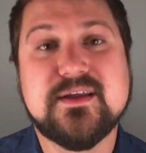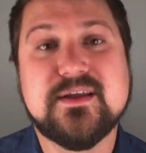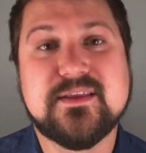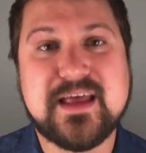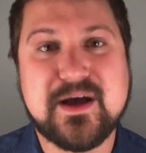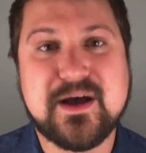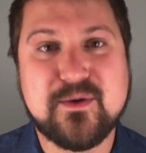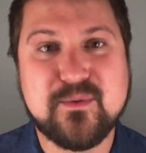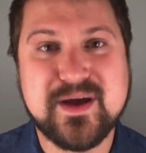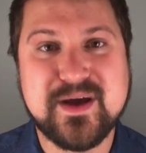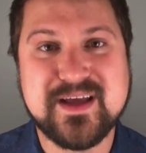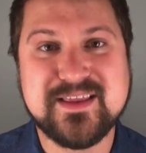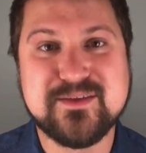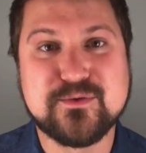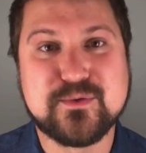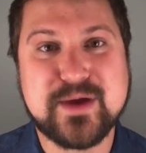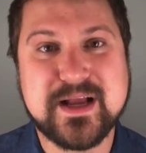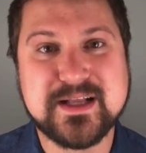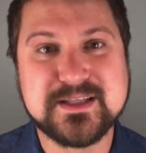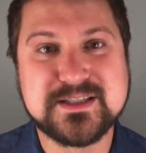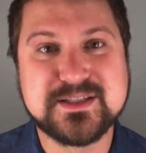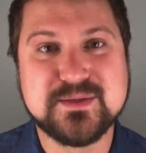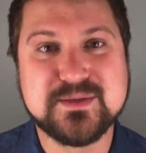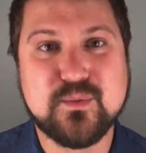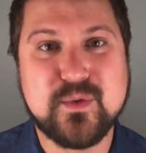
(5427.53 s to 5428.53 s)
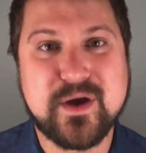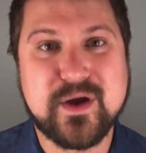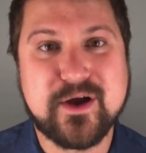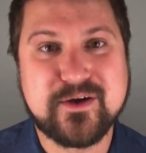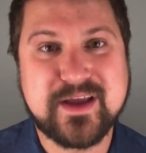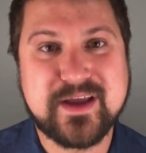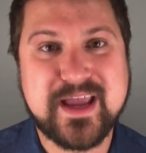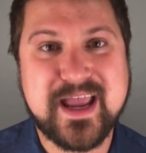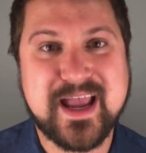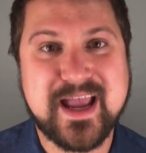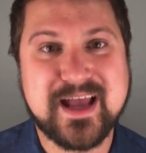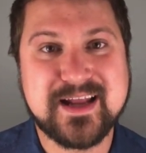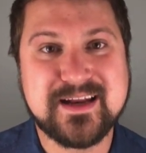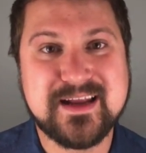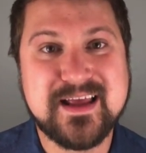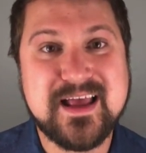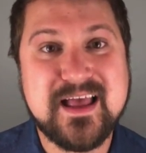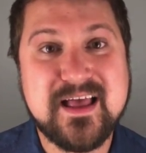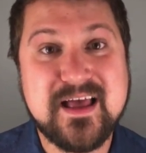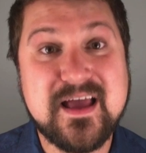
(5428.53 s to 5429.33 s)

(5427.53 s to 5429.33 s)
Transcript: That way the ransomware can't